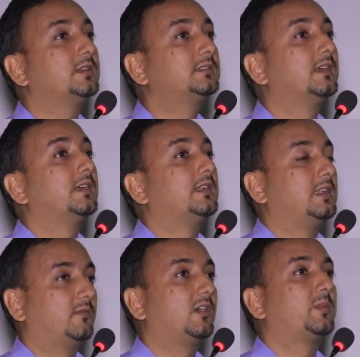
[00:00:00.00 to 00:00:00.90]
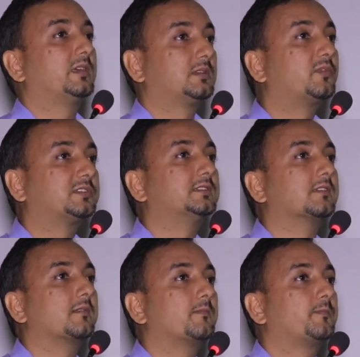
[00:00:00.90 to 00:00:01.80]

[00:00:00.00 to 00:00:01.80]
was developed as a procedure.